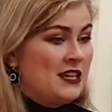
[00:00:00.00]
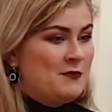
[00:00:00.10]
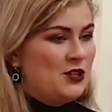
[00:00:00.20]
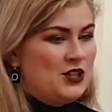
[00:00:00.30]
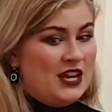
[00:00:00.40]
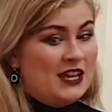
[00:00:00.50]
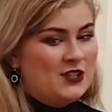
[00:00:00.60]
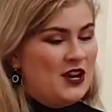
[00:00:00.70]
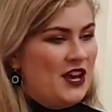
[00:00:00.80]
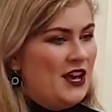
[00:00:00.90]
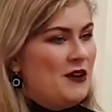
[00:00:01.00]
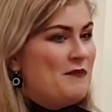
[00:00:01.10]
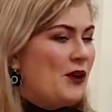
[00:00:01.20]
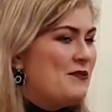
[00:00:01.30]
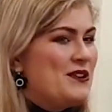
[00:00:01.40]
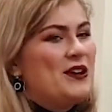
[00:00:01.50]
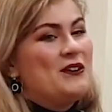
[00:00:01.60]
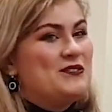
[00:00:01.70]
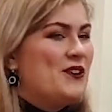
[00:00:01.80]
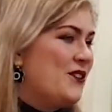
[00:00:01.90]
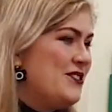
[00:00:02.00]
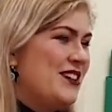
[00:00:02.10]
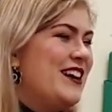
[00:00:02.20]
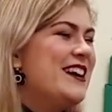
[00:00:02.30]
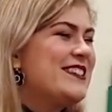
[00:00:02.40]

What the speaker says: especially becoming a doctor.